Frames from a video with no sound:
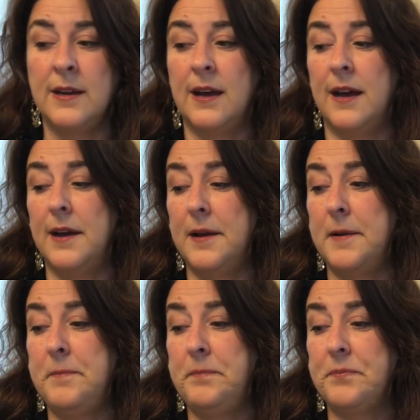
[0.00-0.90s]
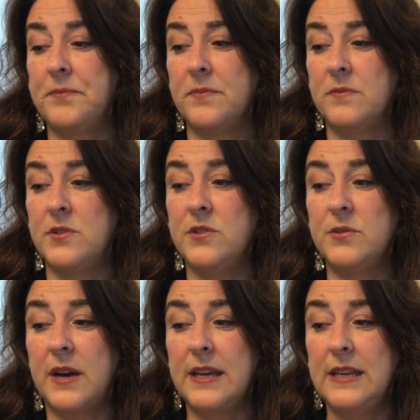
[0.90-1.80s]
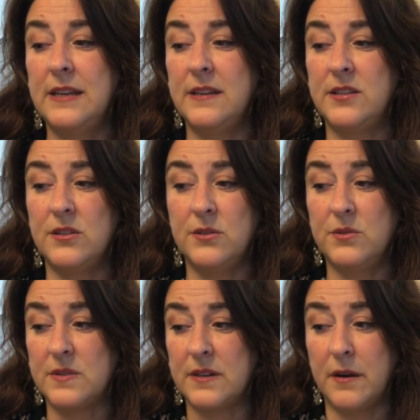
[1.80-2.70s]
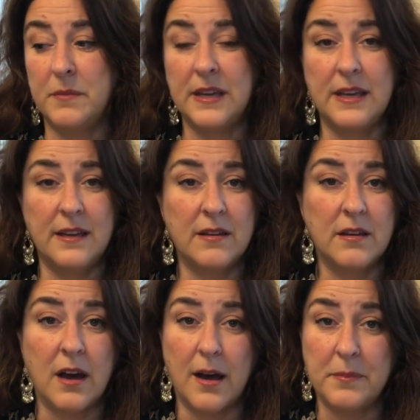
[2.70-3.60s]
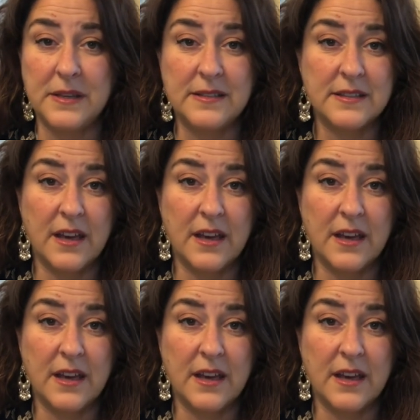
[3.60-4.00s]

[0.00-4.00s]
Do I need to start making copies